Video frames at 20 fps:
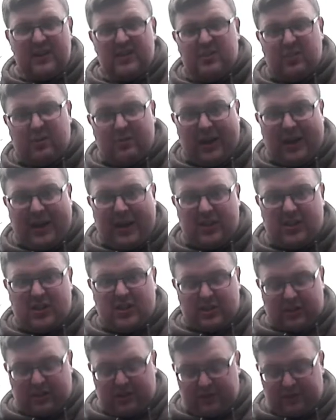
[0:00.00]
so I'm not actually
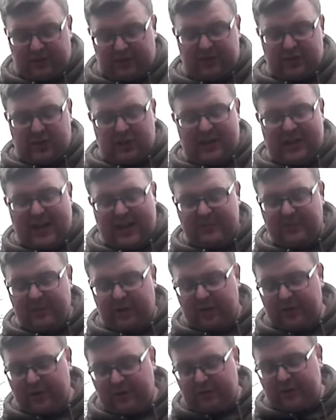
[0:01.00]
I'm gonna fish a lead, but
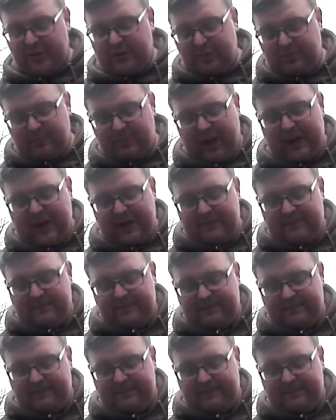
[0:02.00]
I'm gonna fish a bait.